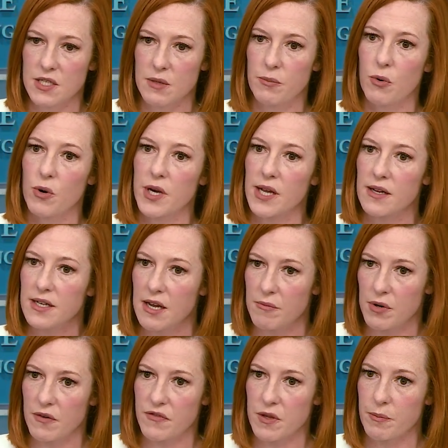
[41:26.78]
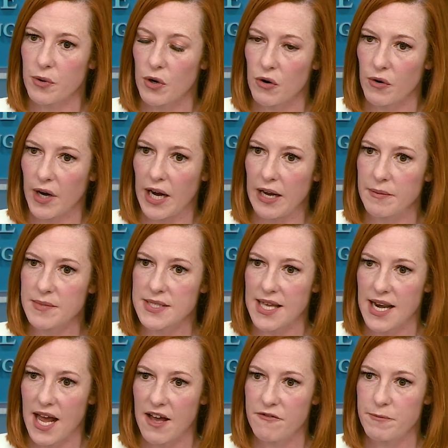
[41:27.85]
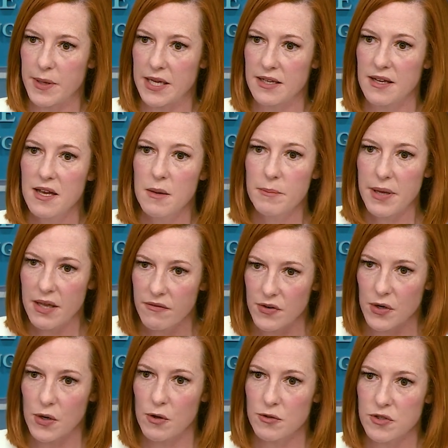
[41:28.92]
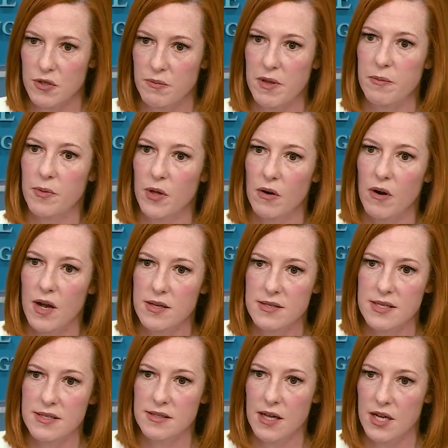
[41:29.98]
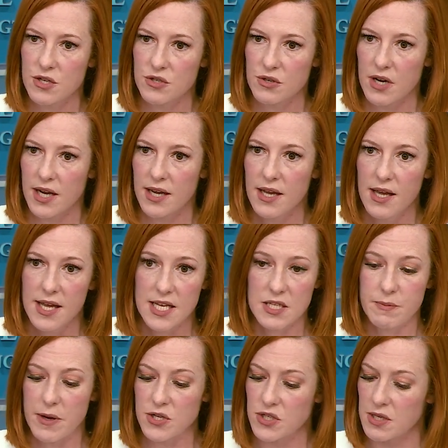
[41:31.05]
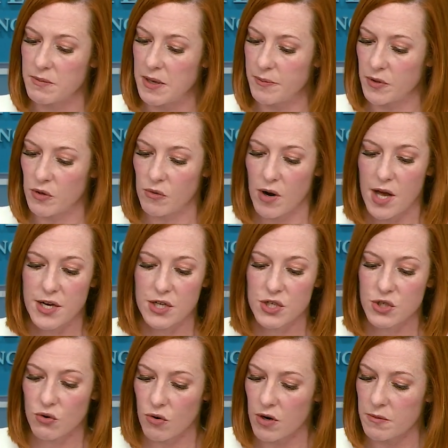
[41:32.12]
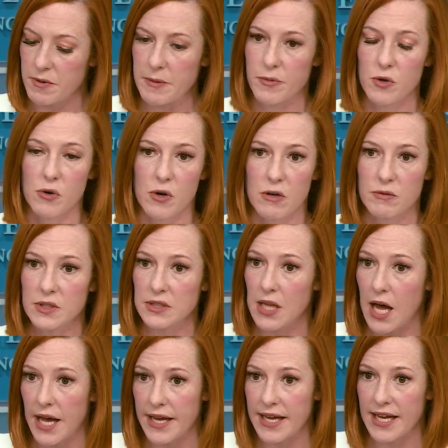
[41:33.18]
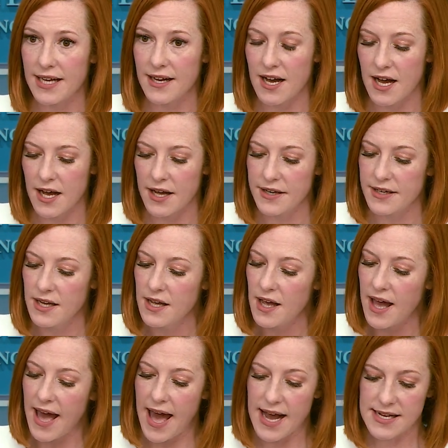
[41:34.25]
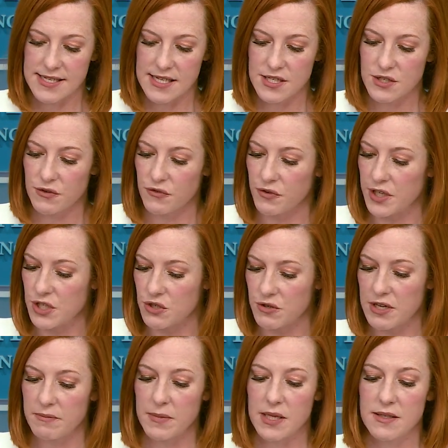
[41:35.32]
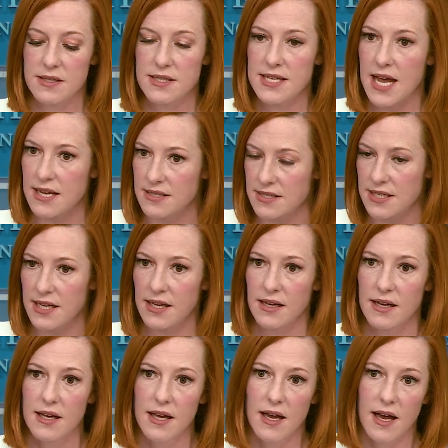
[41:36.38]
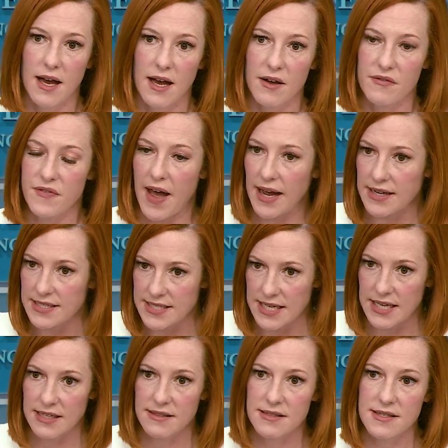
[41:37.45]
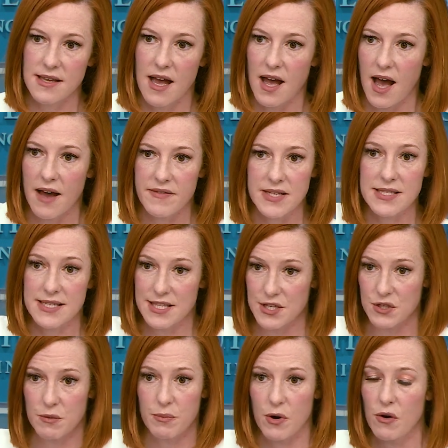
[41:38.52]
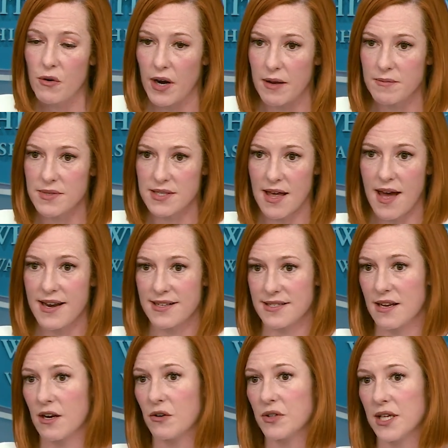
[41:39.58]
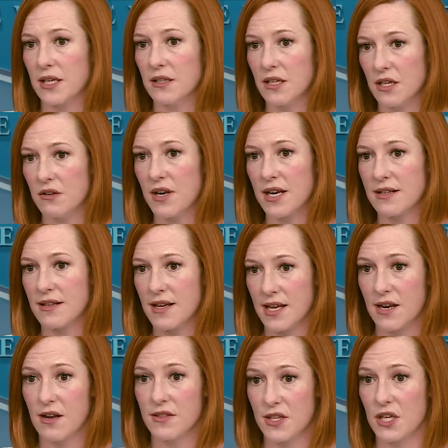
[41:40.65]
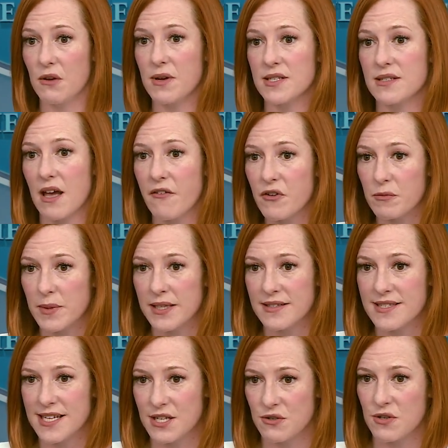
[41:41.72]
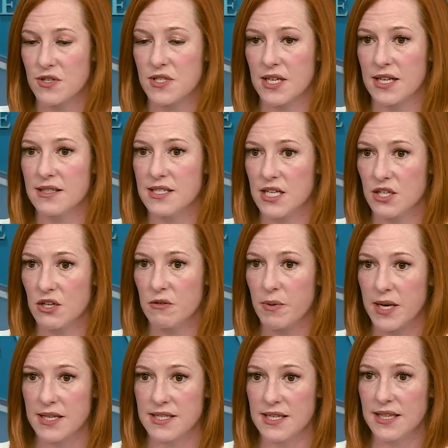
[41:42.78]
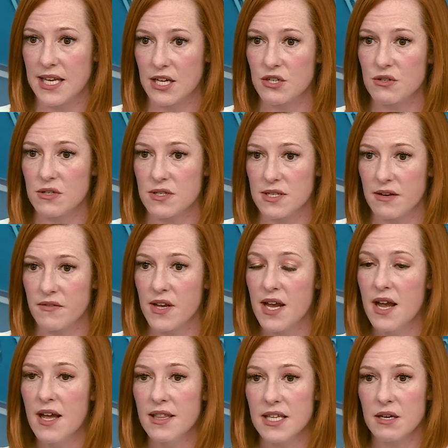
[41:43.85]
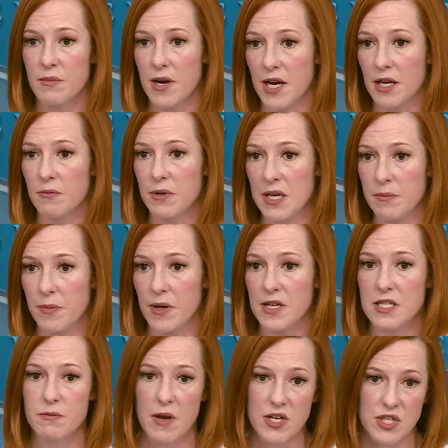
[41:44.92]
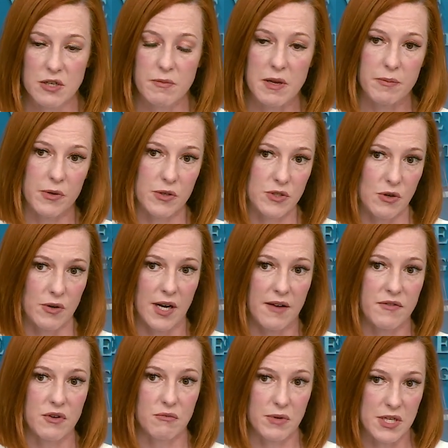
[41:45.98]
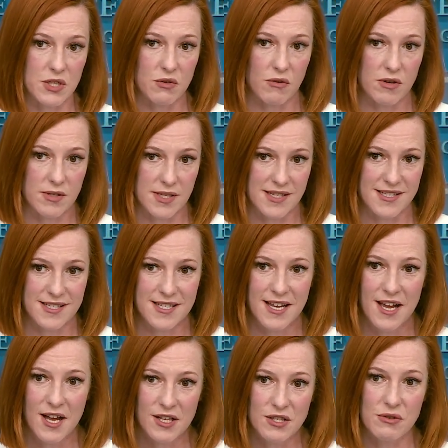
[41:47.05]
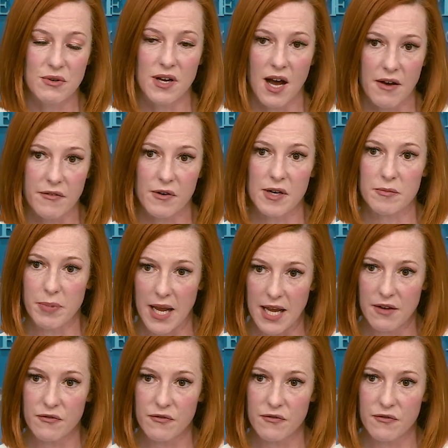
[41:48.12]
supporting a number of the programs that have been pivotal to people across this country, especially people who are uninsured, people who are relying on access to free treatments, testing, vaccines. Obviously, these are programs that it's not only in the U.S. government's interest to continue, but it's in the interest of the American people, especially people who don't have the resources to cover and pay